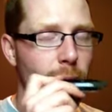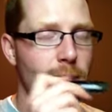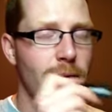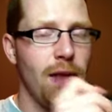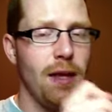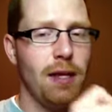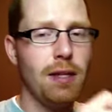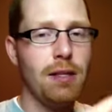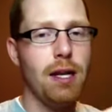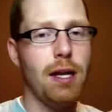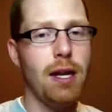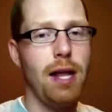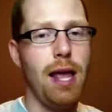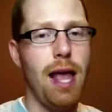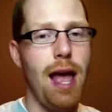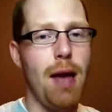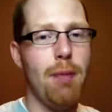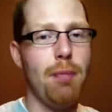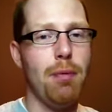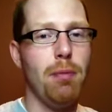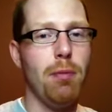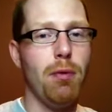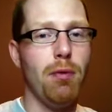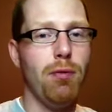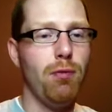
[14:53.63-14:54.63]
It's got to
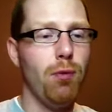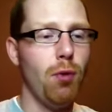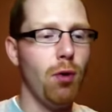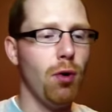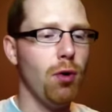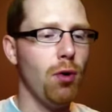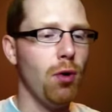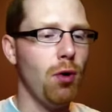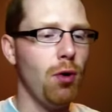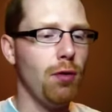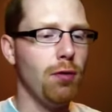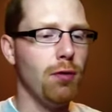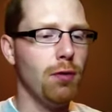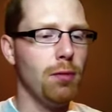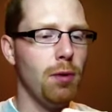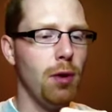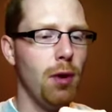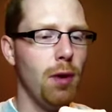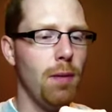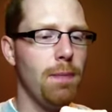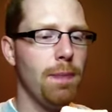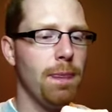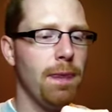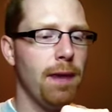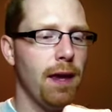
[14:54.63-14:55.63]
happen before the
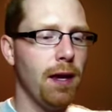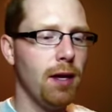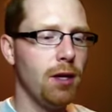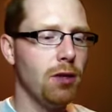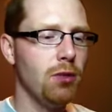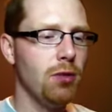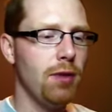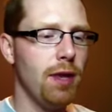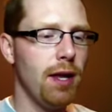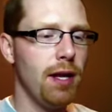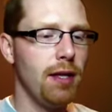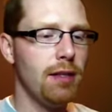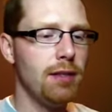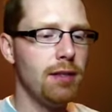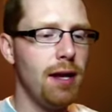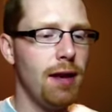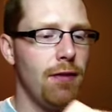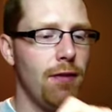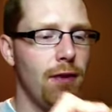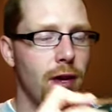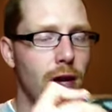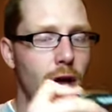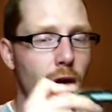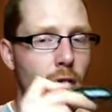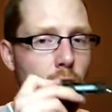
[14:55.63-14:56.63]
overblow. Do that on
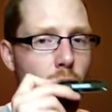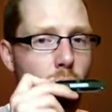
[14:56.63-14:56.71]
7.